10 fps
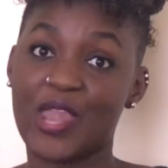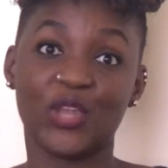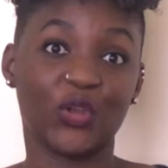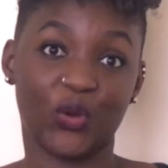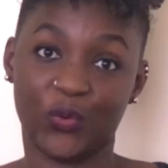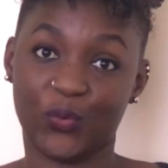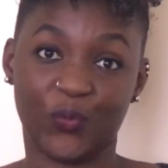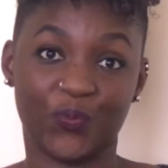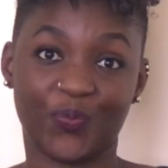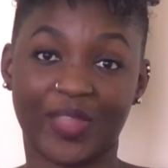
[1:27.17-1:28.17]
no.
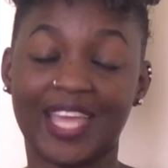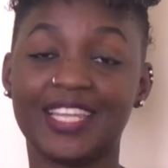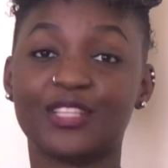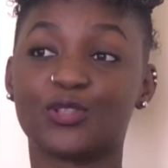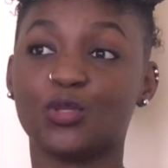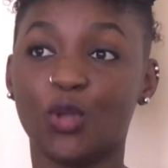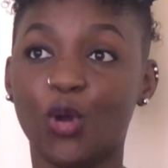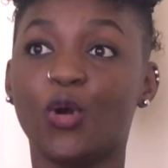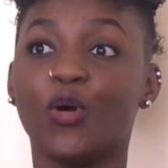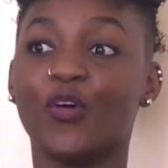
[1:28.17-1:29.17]
I need to
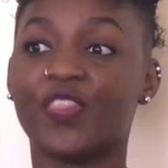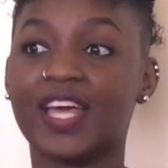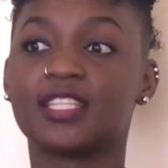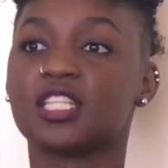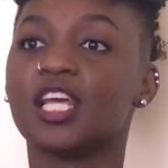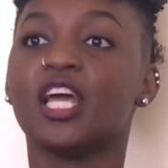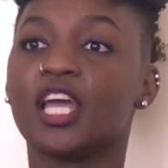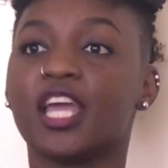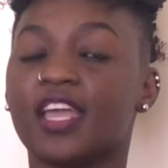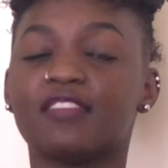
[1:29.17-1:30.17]
know that
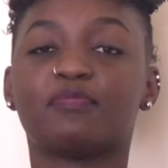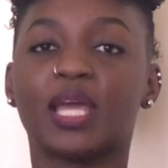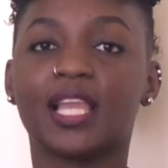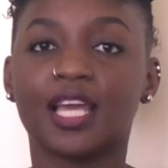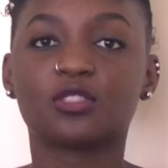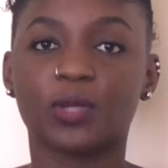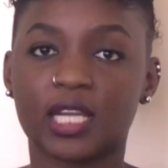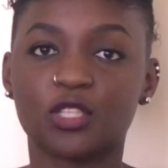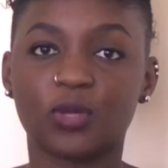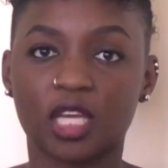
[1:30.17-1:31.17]
if my legs
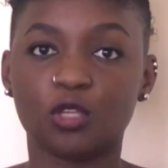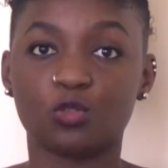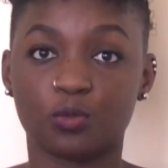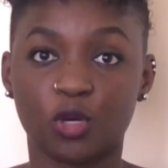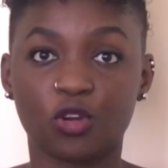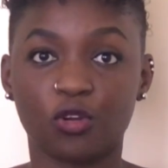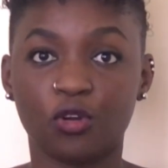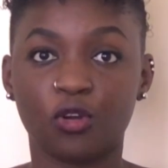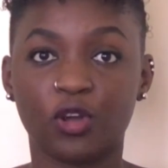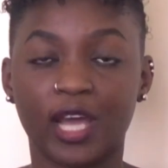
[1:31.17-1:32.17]
weren't working
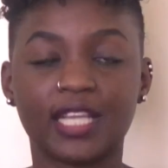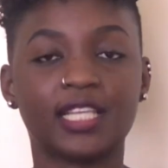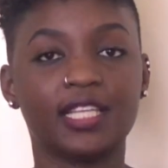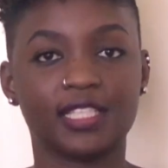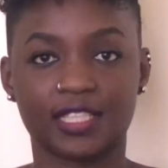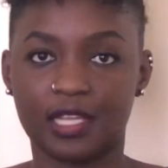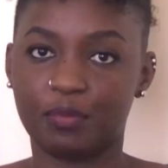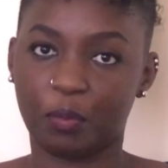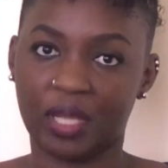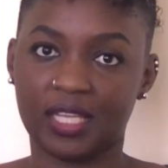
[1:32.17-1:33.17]
tomorrow, at least there'd
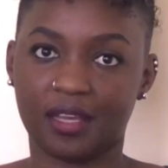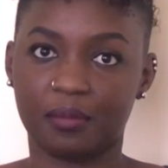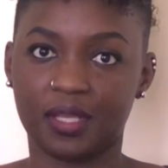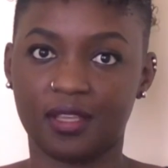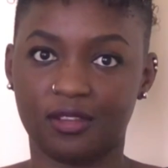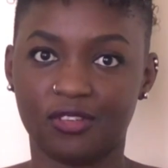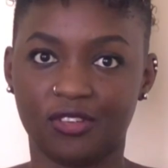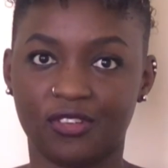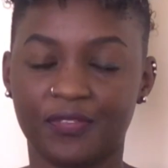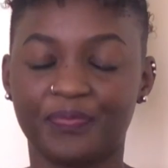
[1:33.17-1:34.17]
be money coming in, you
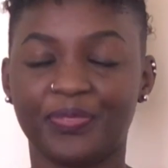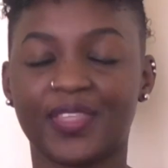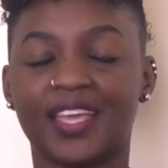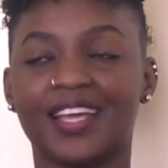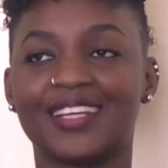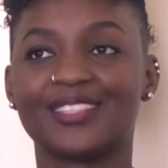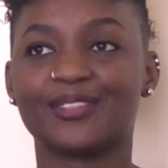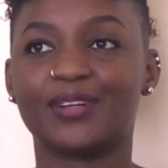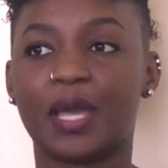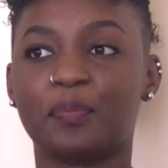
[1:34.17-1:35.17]
know.
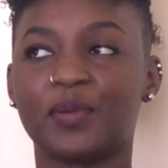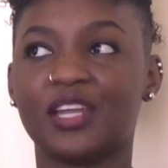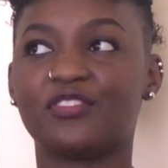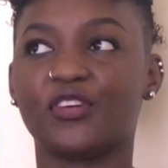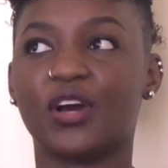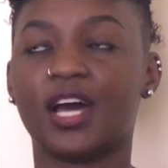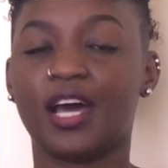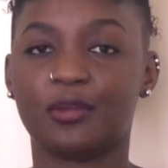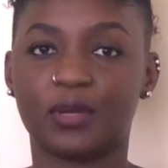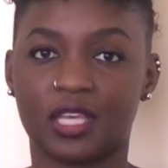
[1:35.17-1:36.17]
So I prayed for a
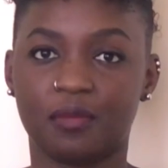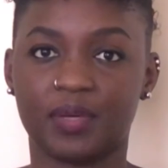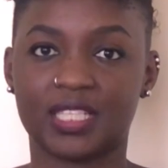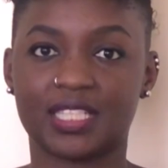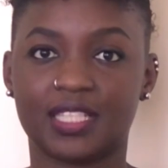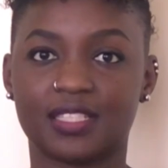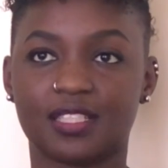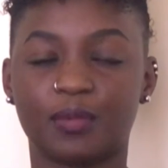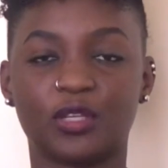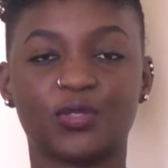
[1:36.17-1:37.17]
hardworking person,
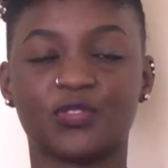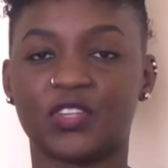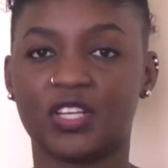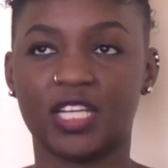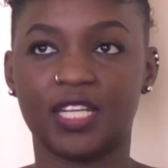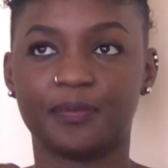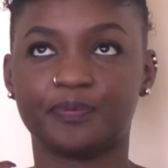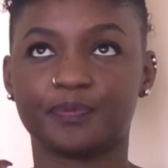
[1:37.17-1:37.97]
someone who's very,